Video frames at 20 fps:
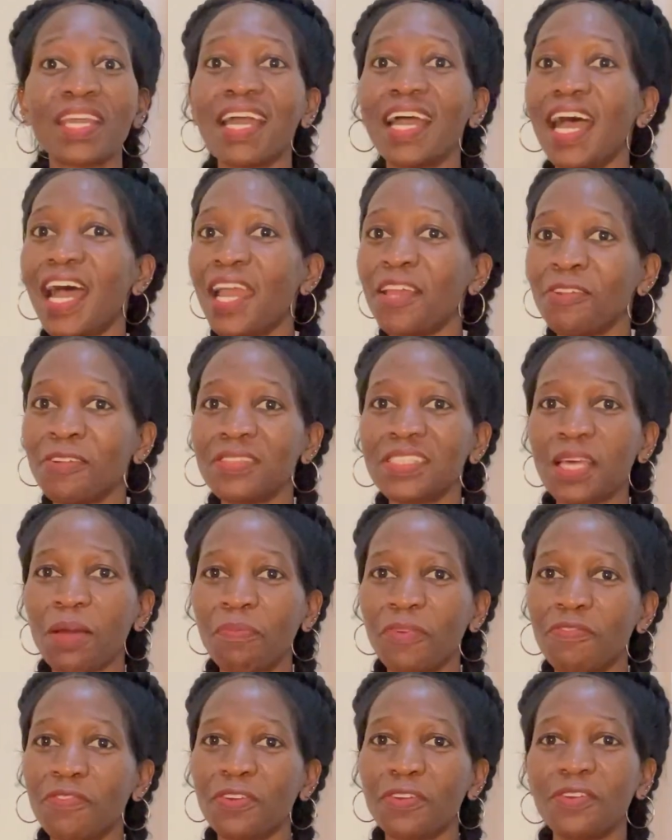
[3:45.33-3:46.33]
I know
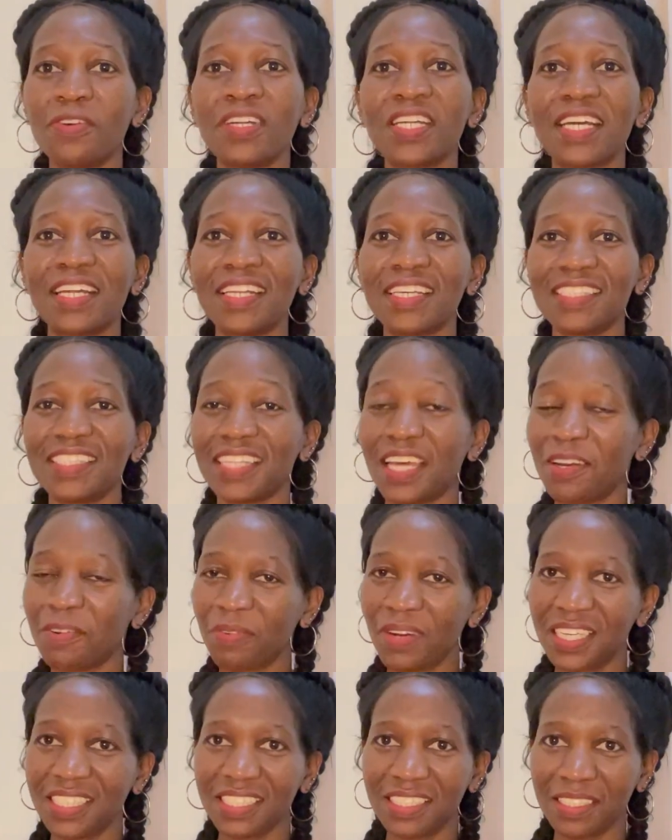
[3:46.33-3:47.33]
some of you don't understand
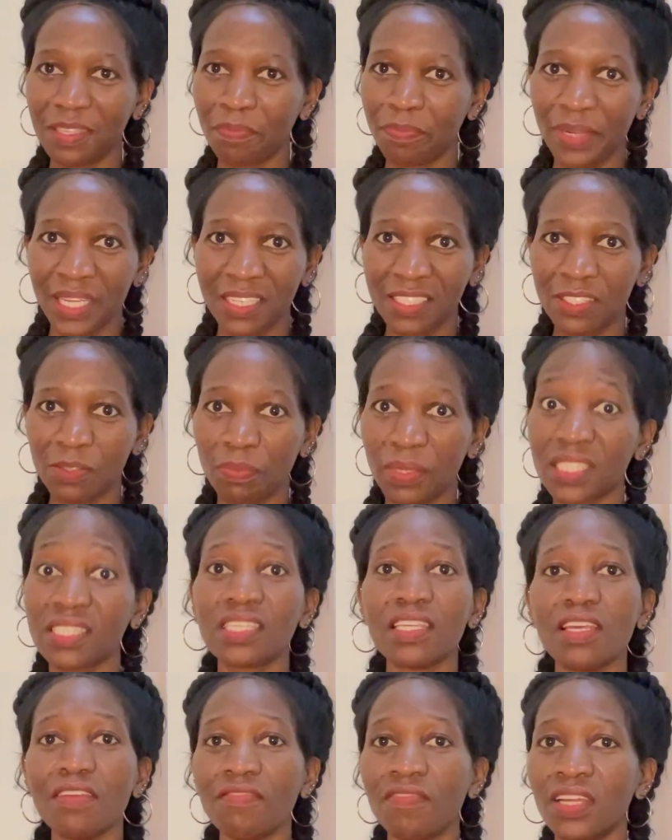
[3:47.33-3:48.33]
what is a bed
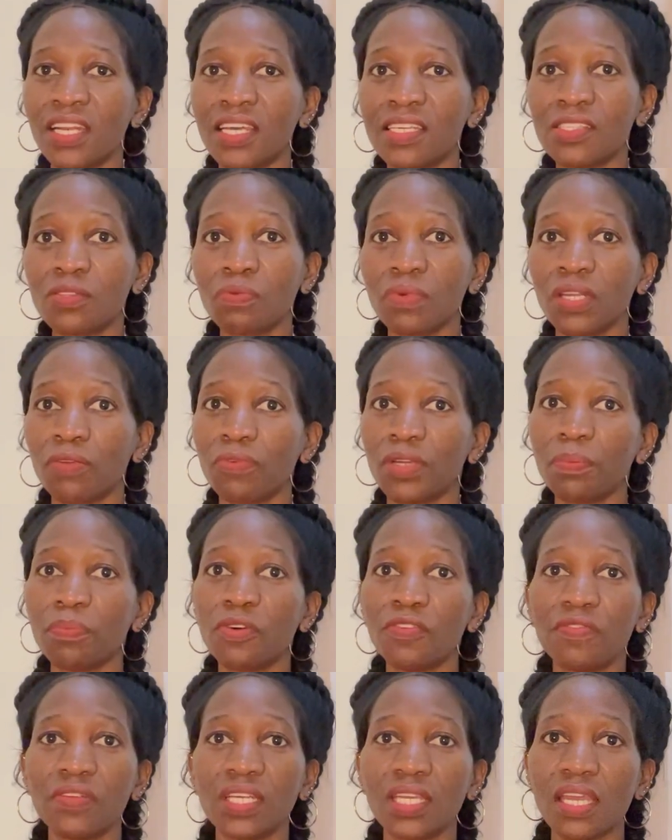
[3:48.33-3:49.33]
space. Even us, when we
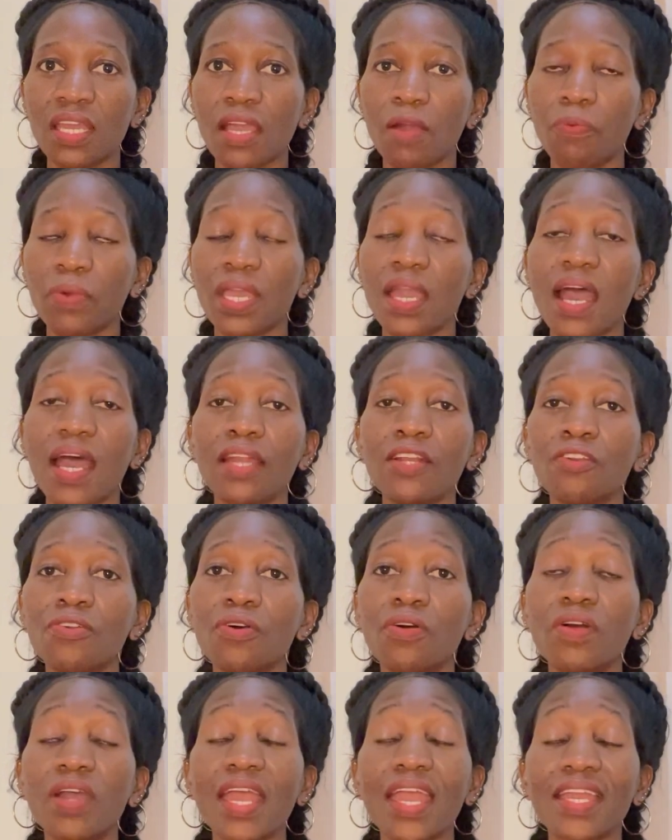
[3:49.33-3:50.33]
moved here, we had
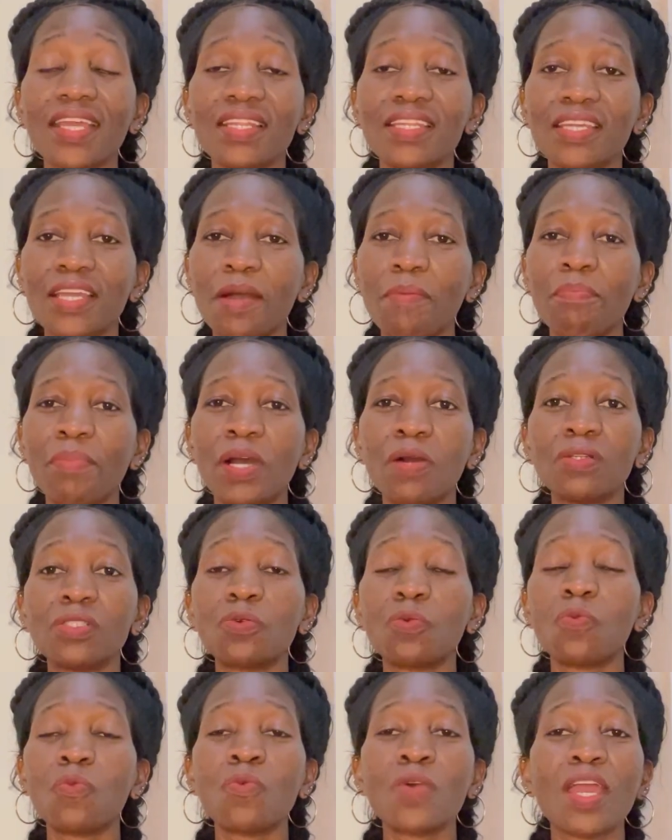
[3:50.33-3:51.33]
no idea about
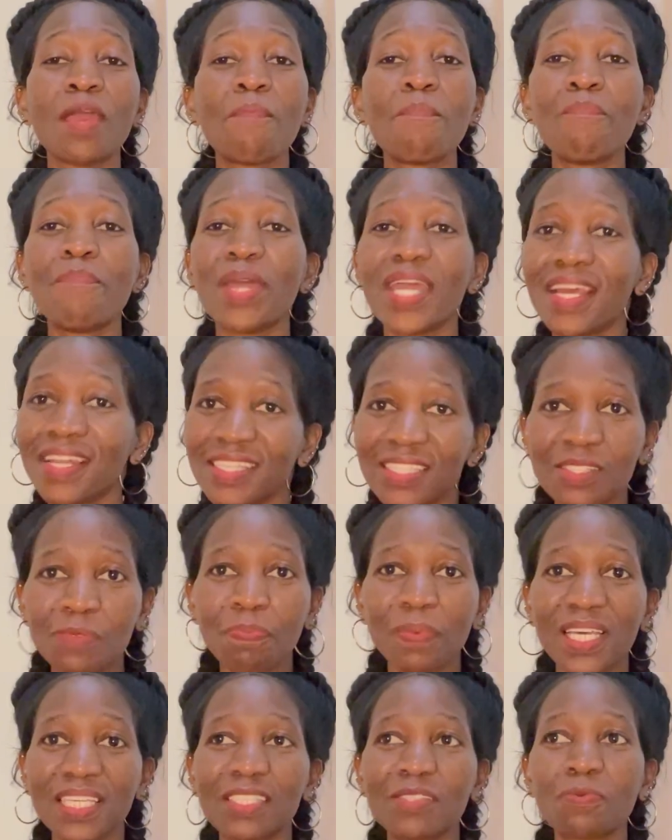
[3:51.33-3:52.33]
a bed
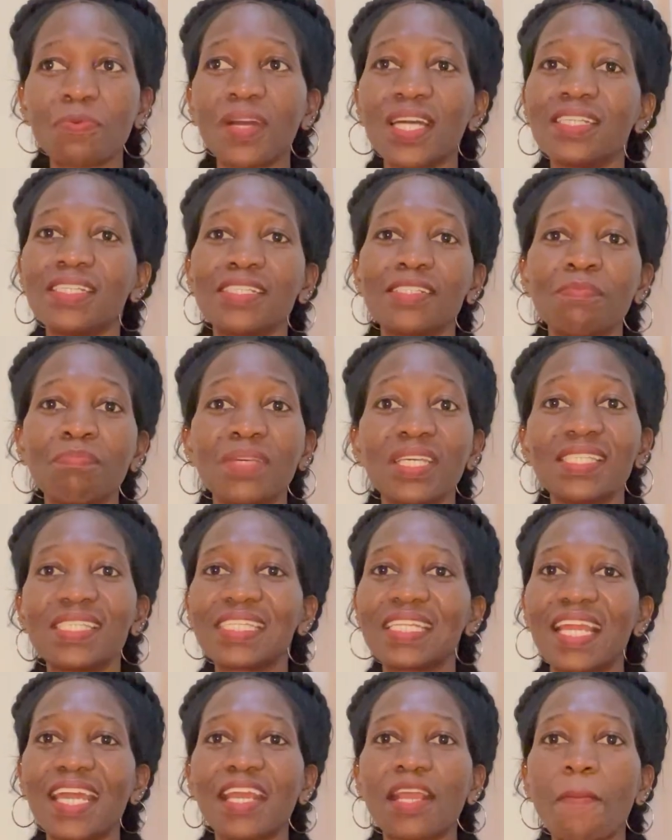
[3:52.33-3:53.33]
space, what it
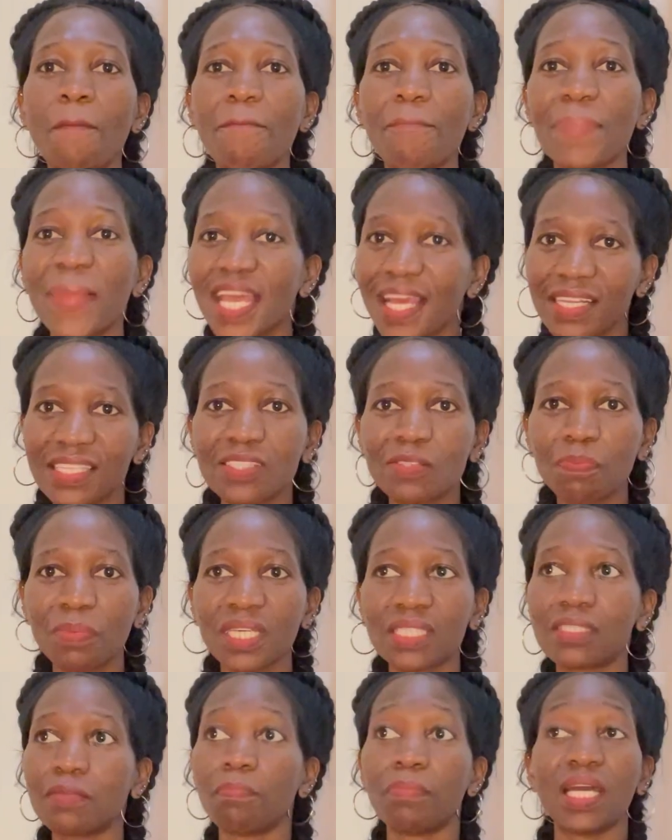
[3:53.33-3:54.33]
means, like bed
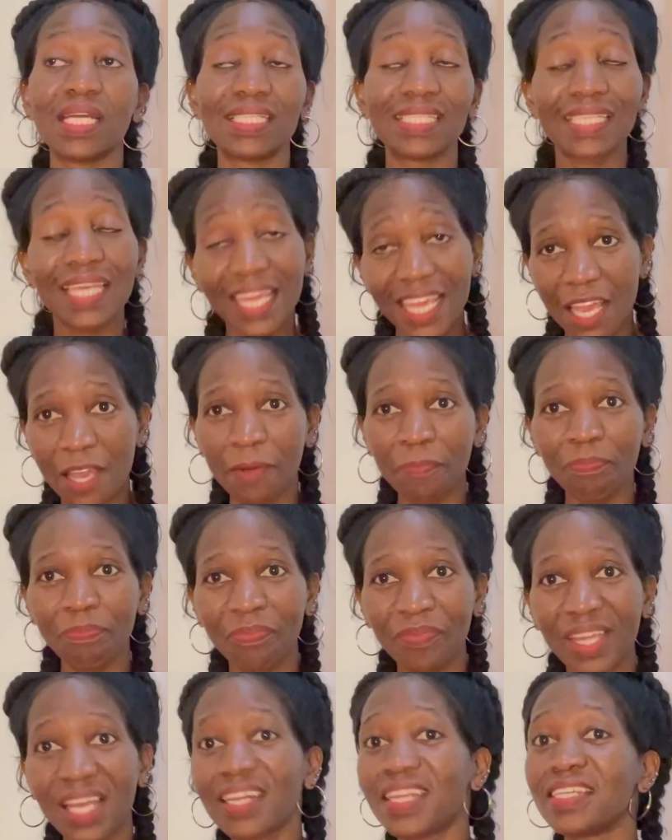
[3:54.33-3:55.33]
space. But here,
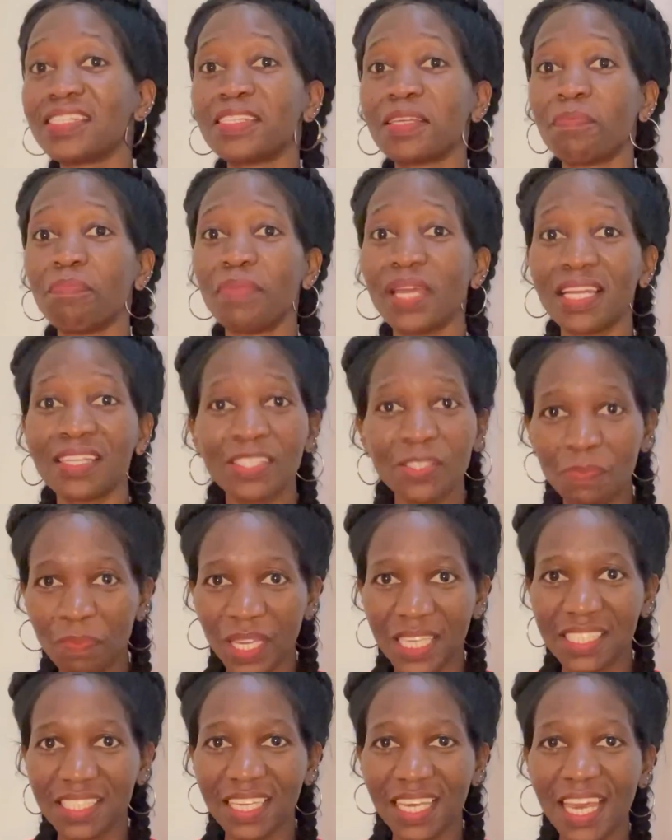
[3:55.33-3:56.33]
there's a bed
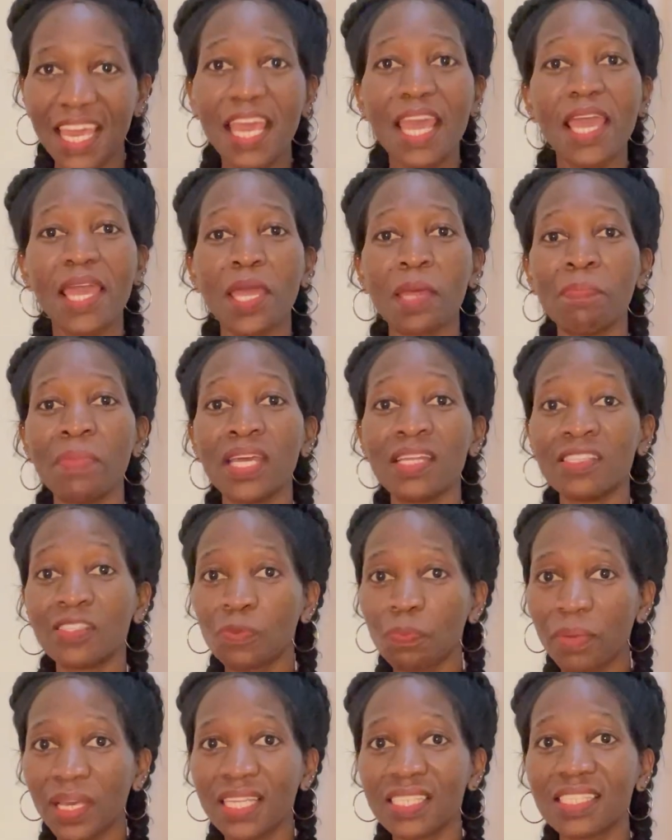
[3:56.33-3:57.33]
space. A bed
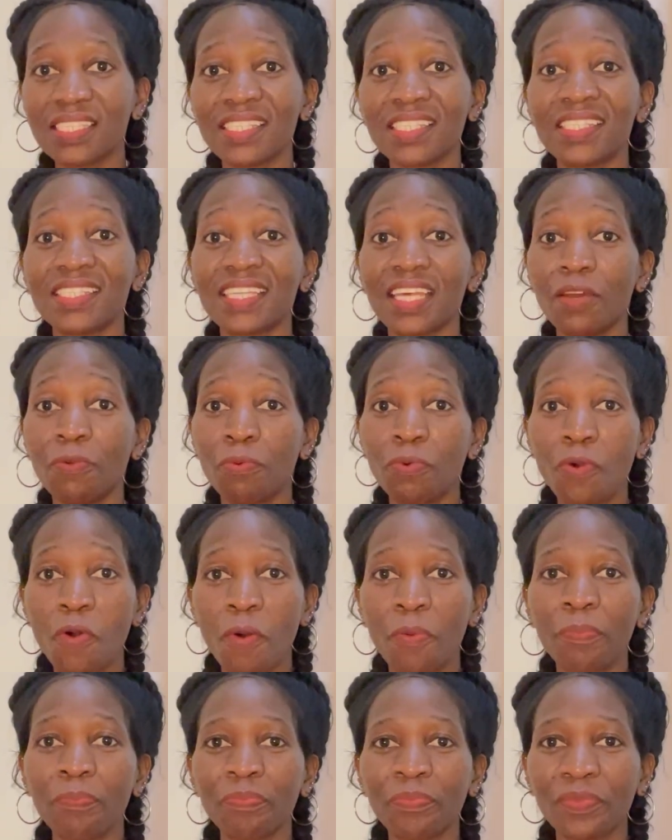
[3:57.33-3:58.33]
space is a
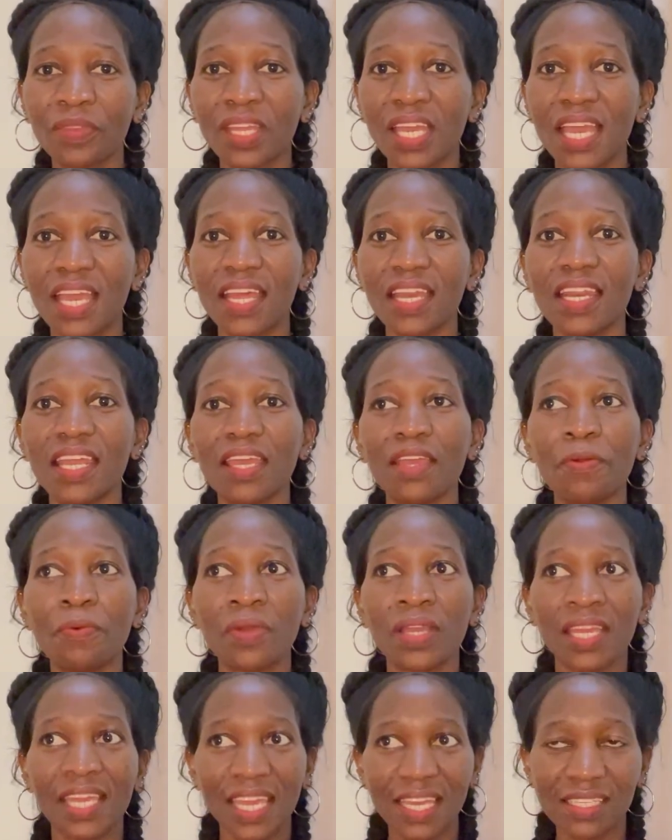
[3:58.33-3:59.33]
room. They
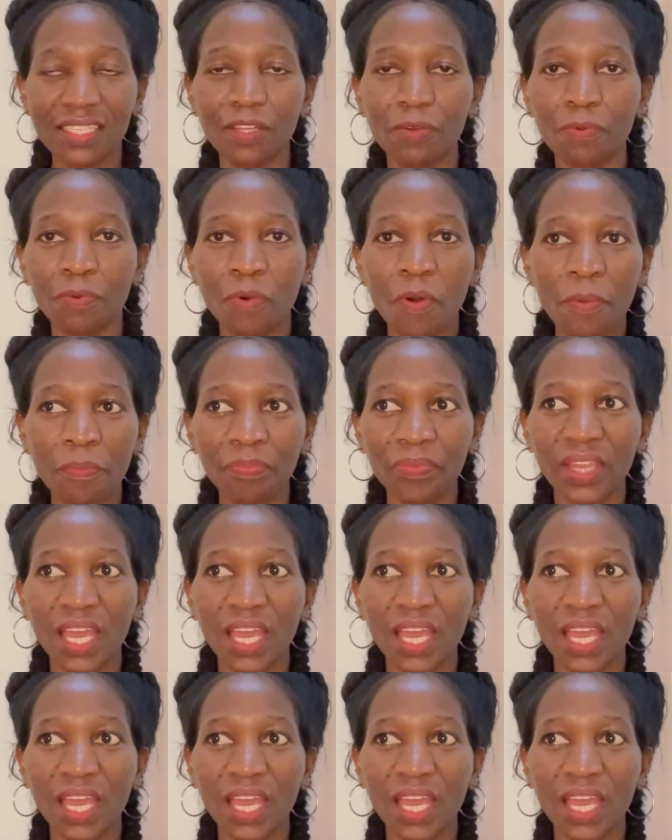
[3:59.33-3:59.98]
get a room